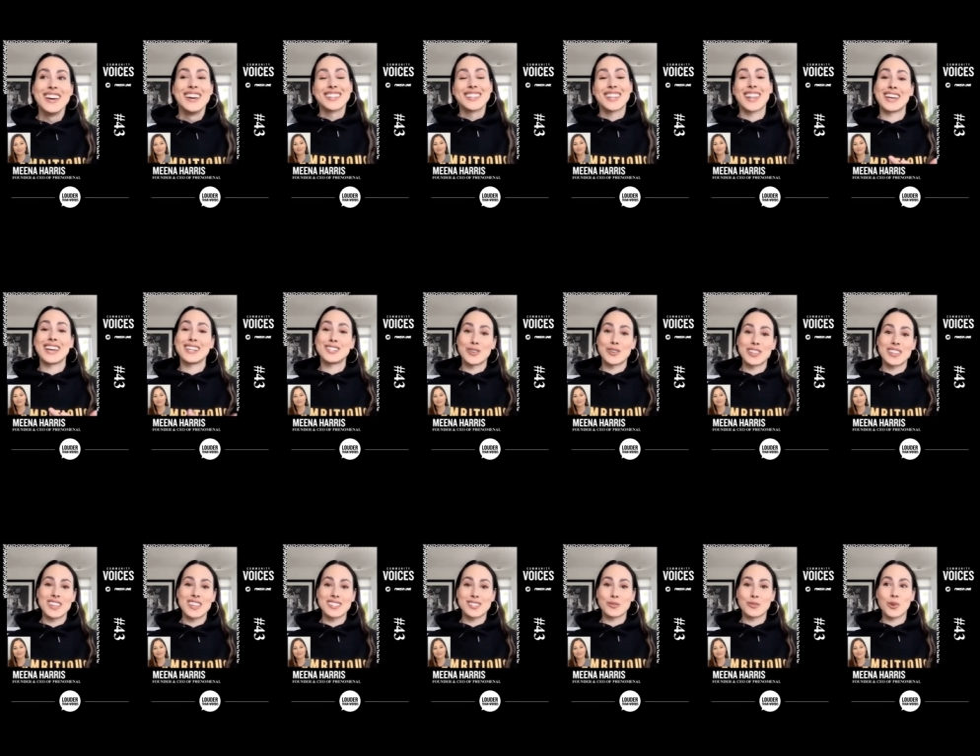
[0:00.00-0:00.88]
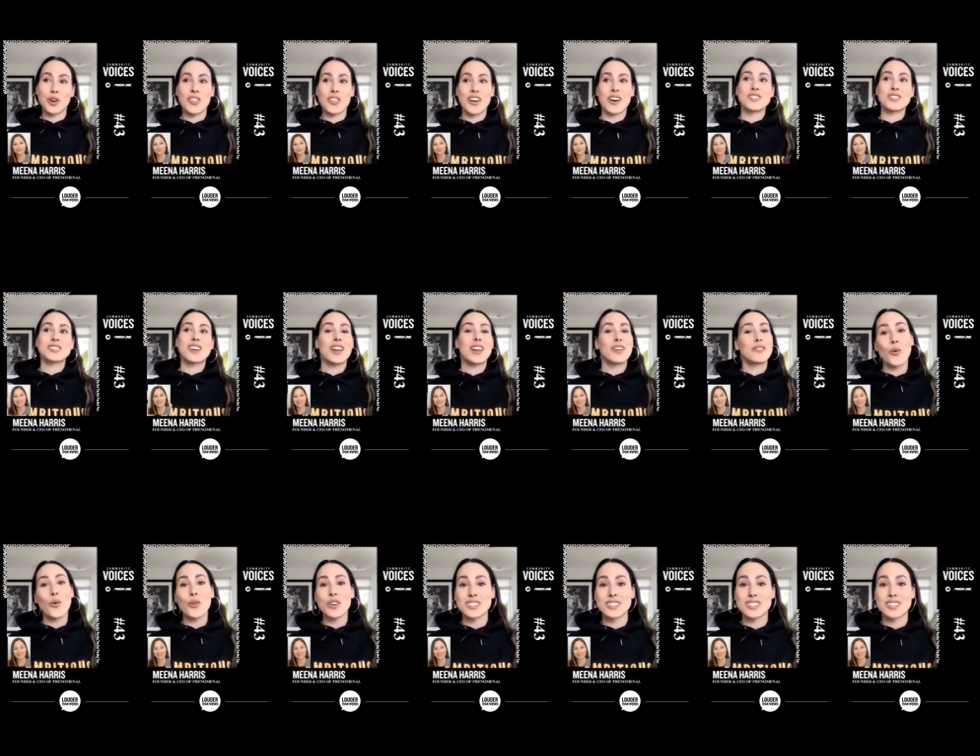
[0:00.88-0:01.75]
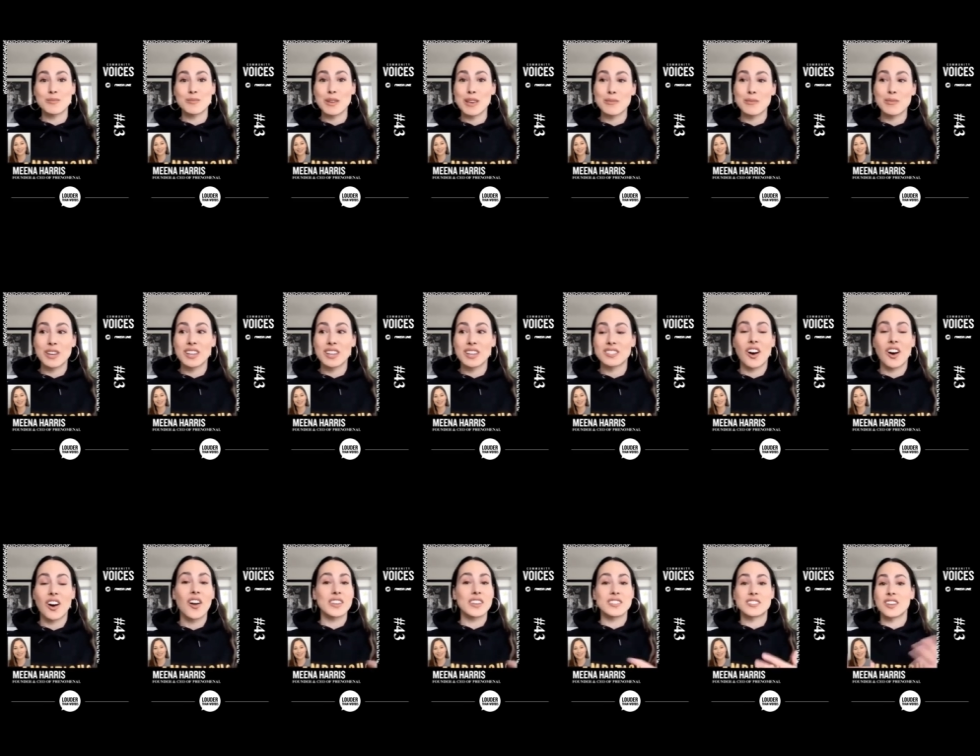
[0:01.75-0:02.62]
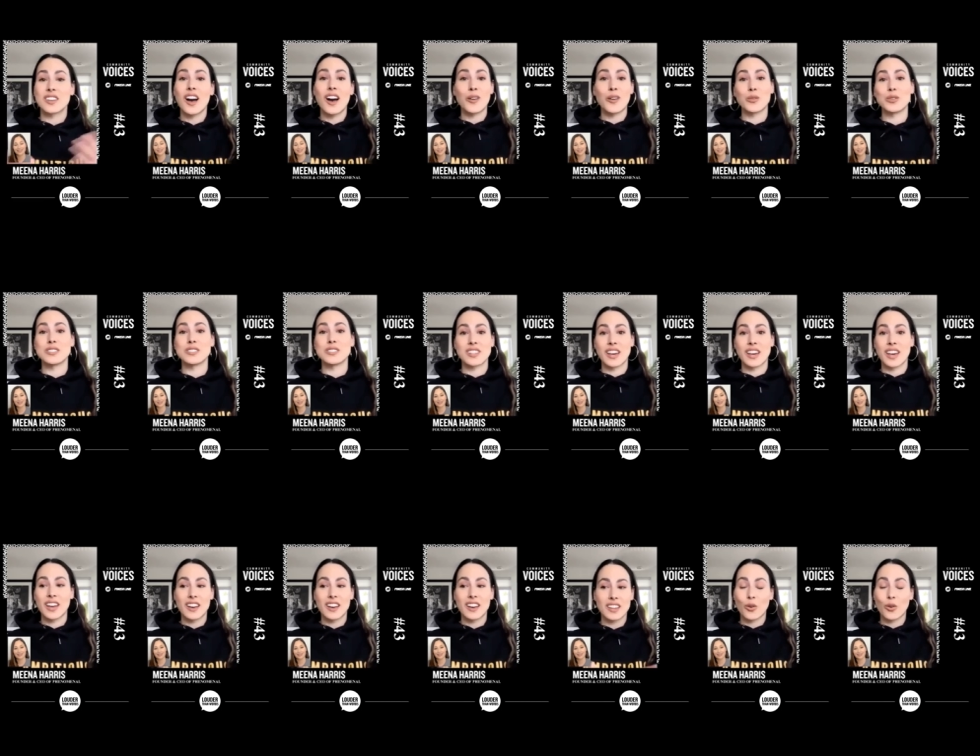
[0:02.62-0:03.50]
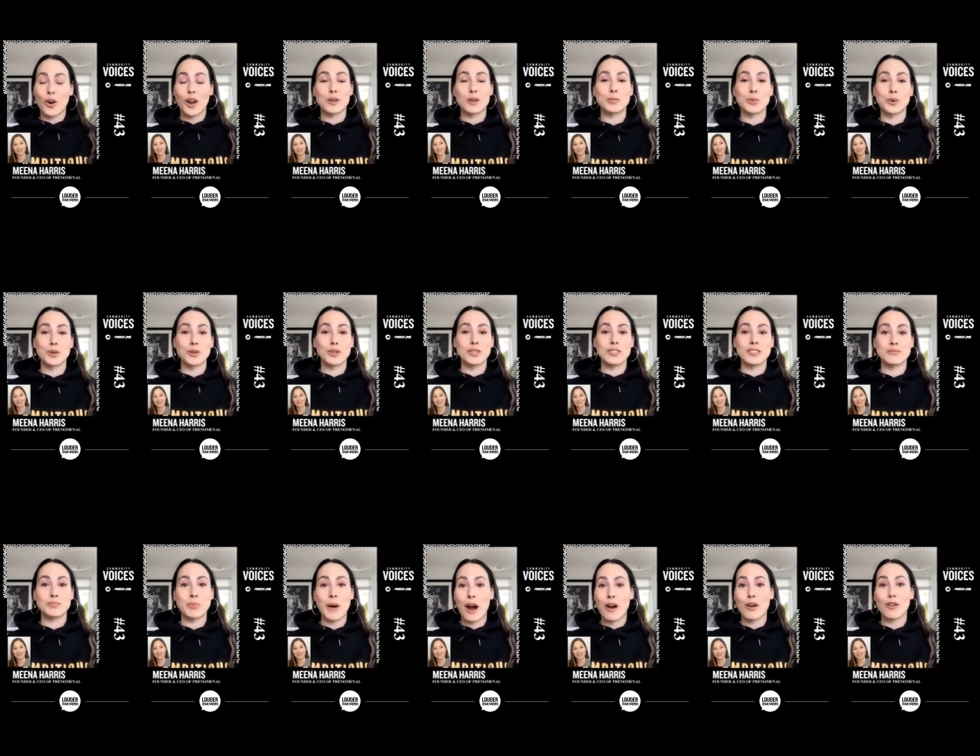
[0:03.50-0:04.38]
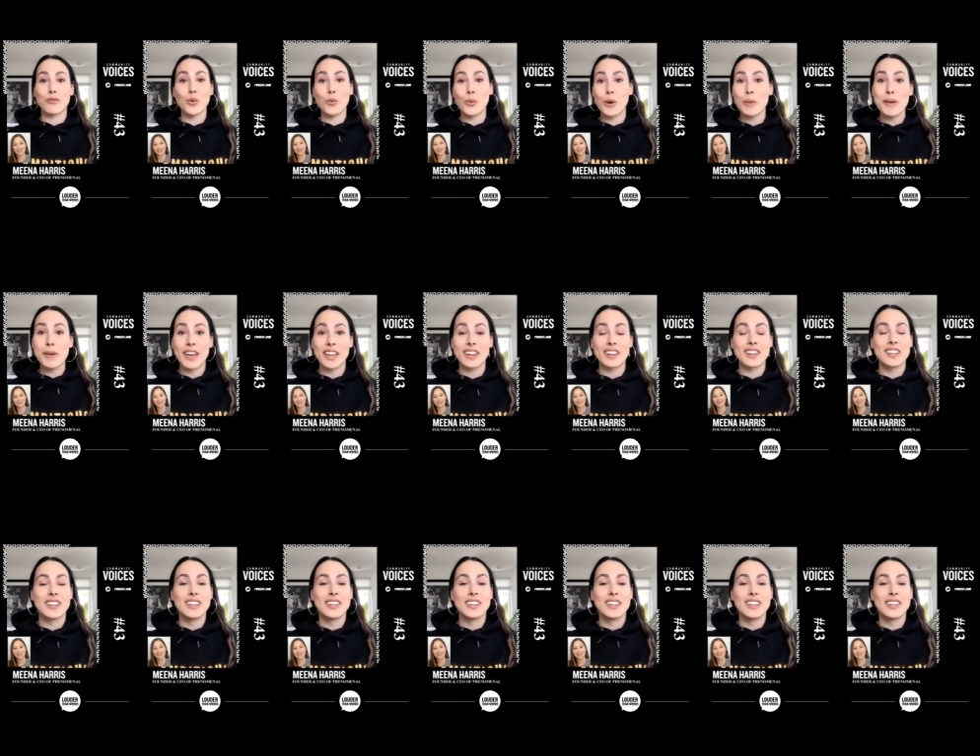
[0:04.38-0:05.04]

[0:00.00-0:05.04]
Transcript: like doing things in the world, that was kind of foreign to me because all I saw was like incredible, powerful women